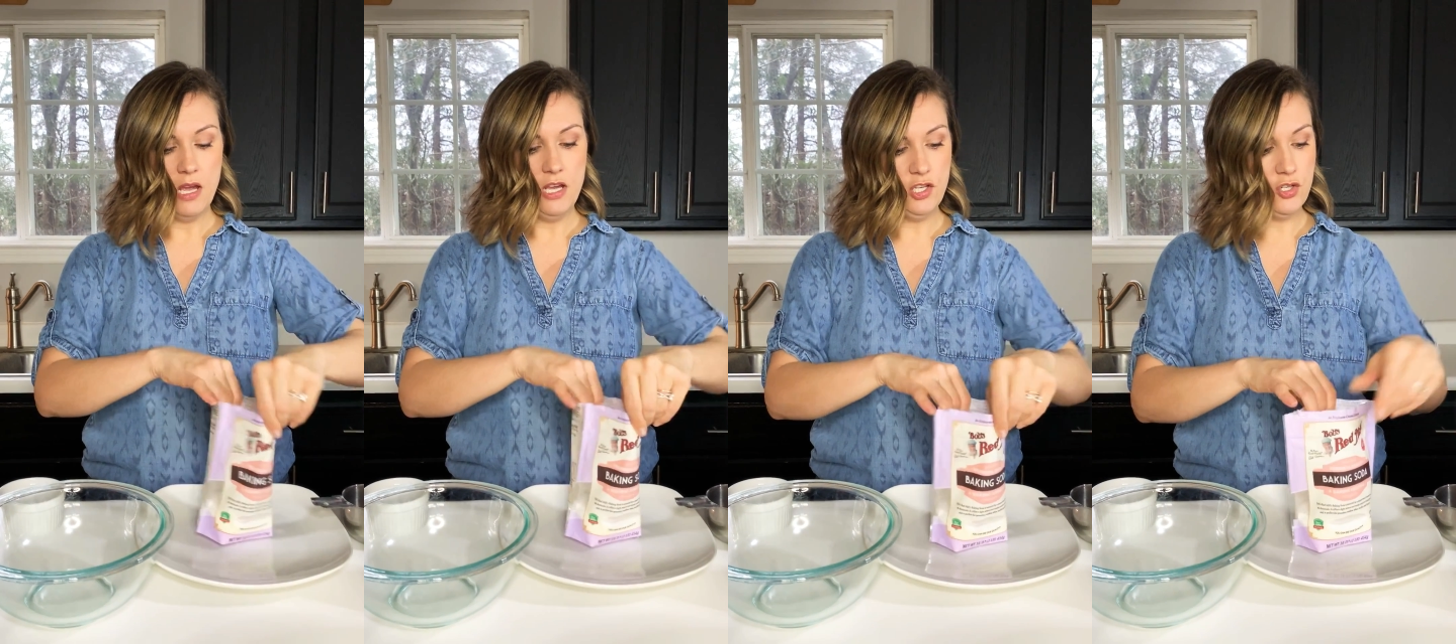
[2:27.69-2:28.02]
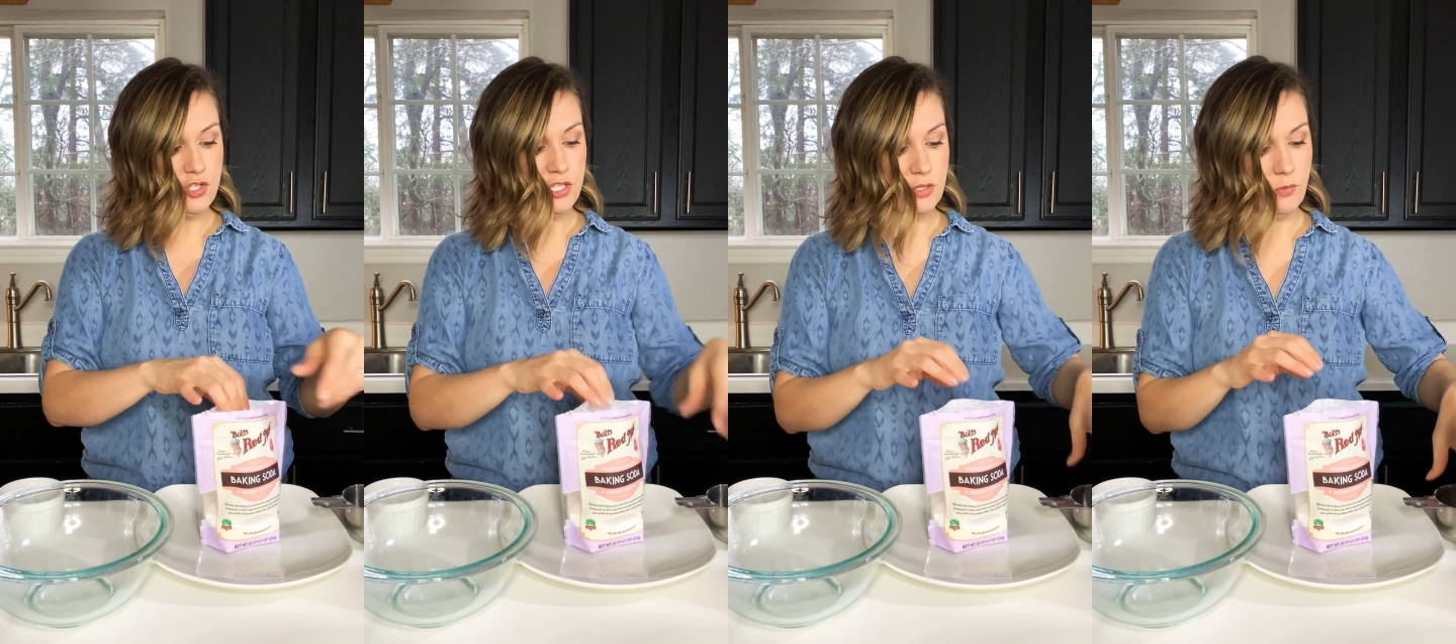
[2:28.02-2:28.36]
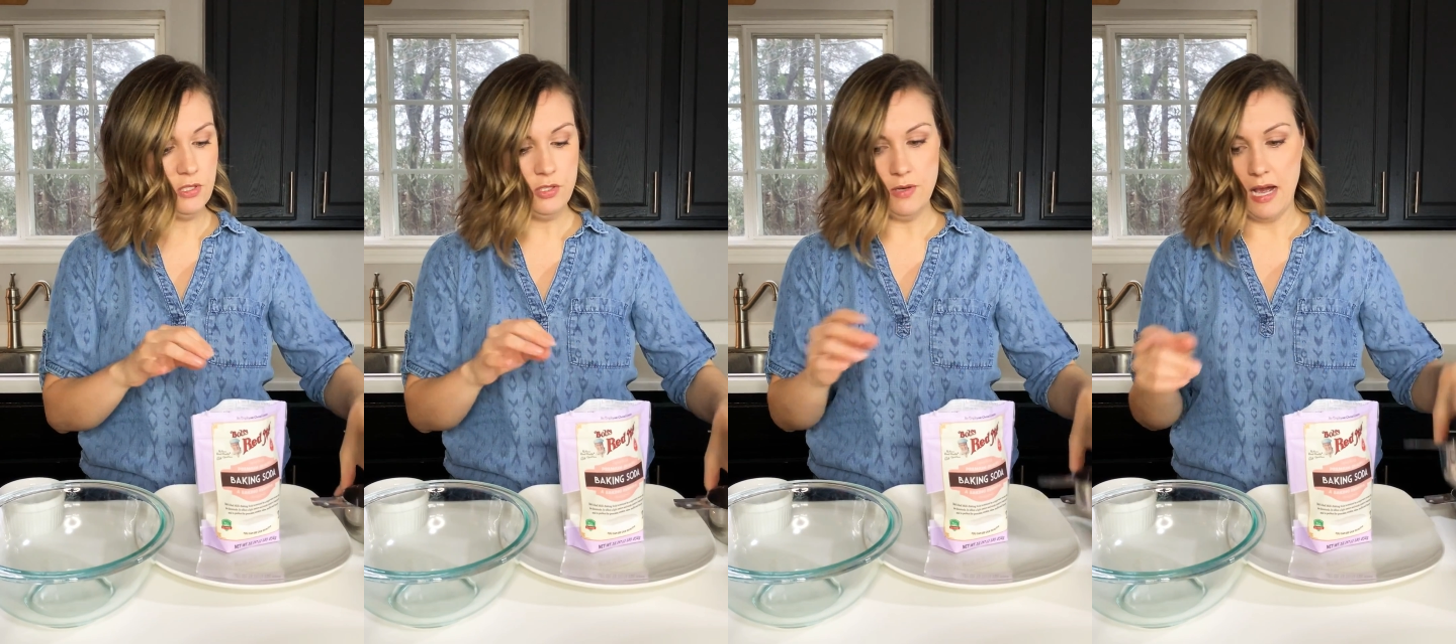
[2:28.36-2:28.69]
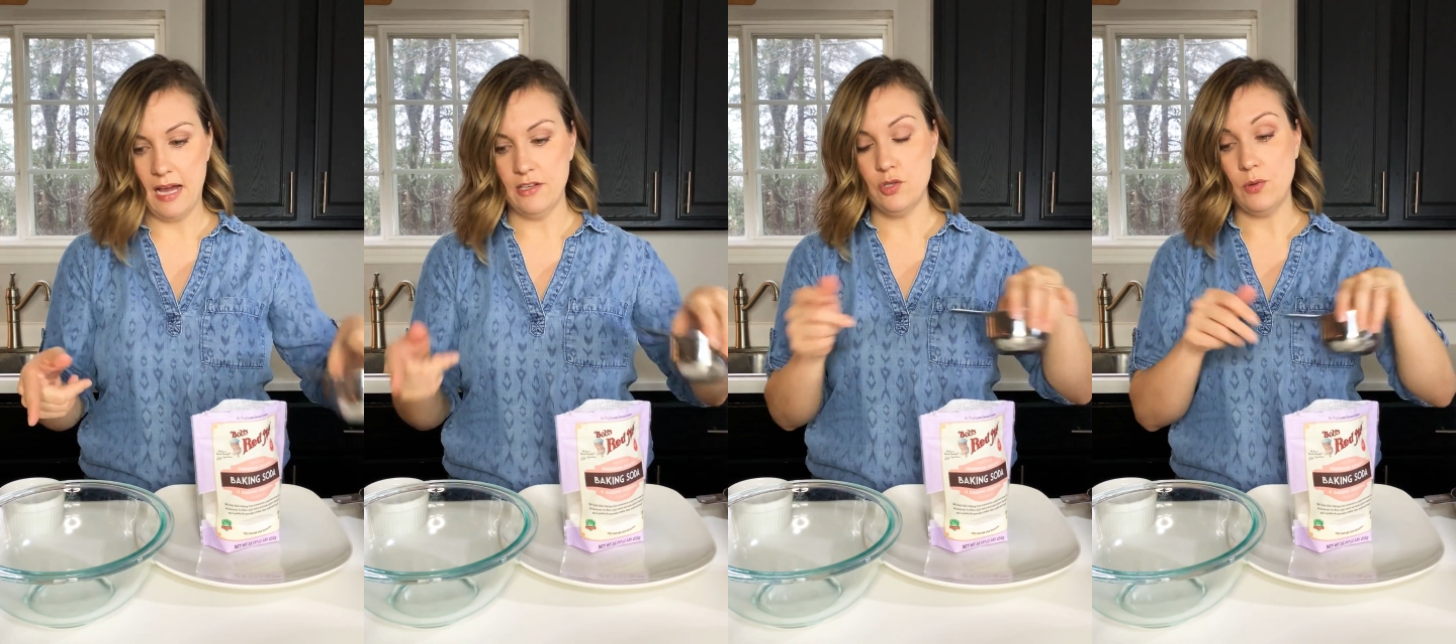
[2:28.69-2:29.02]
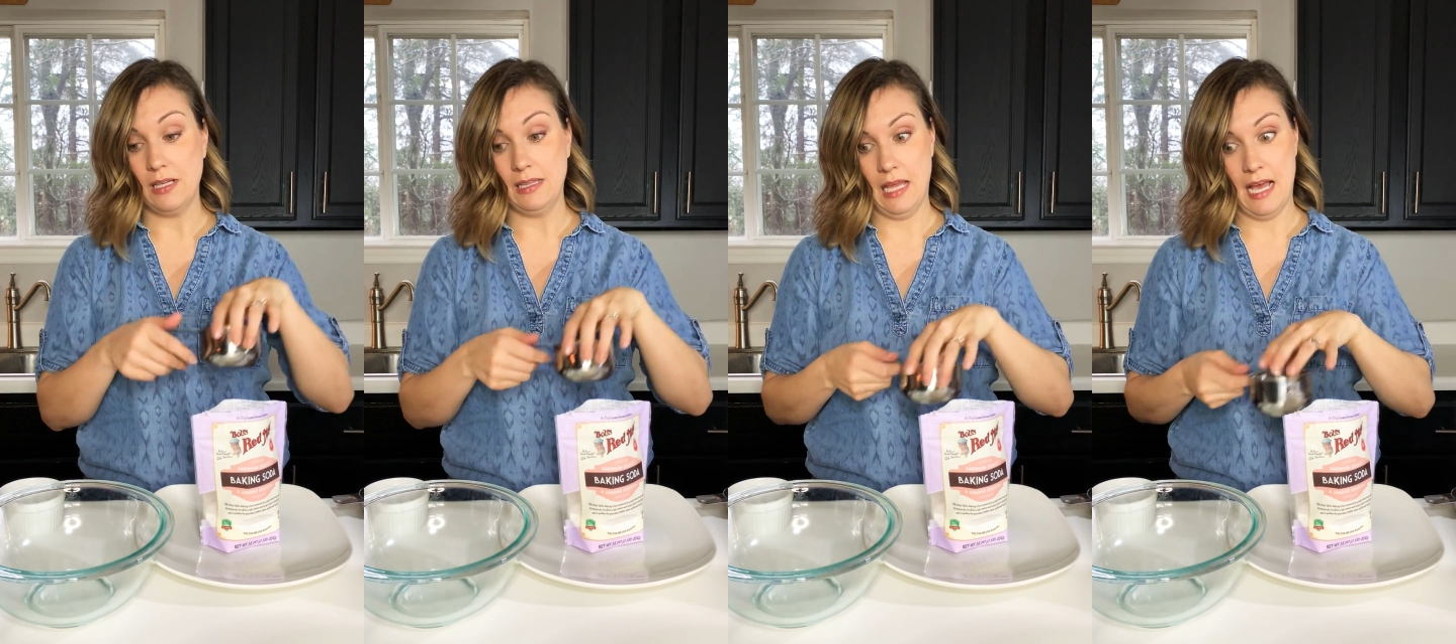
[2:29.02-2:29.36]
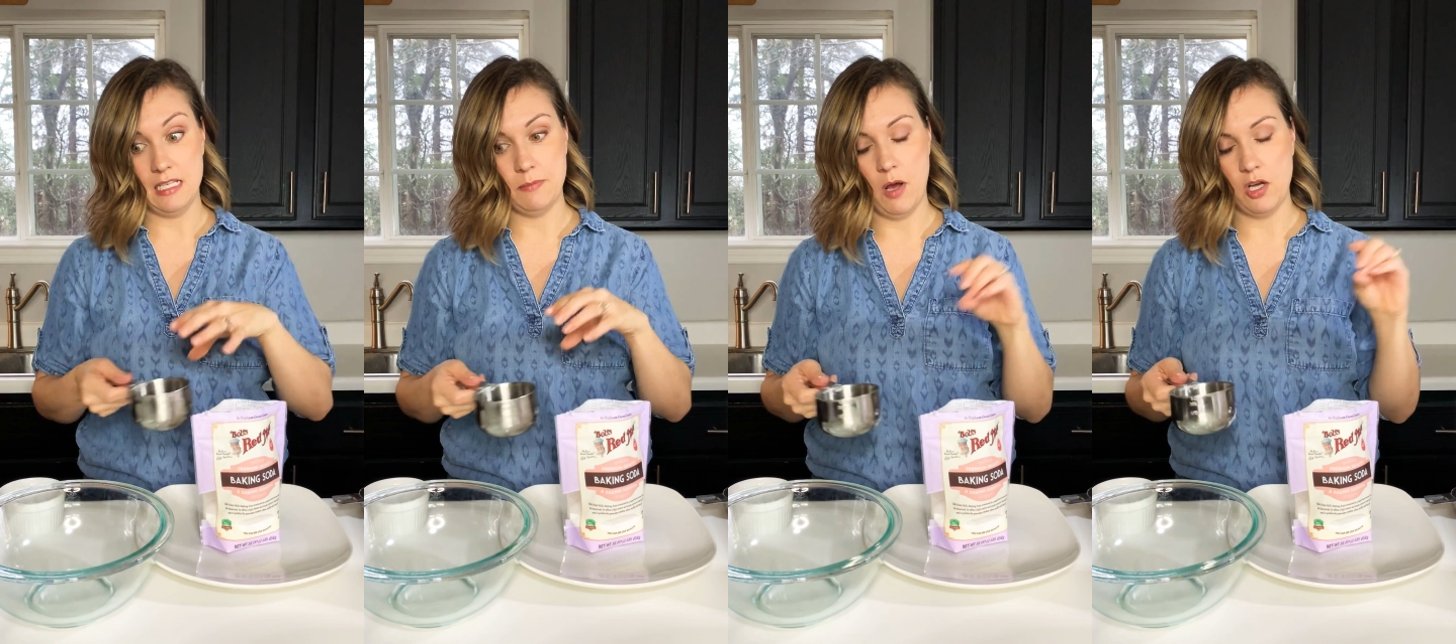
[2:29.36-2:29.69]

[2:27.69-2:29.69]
and you're just going to add to a glass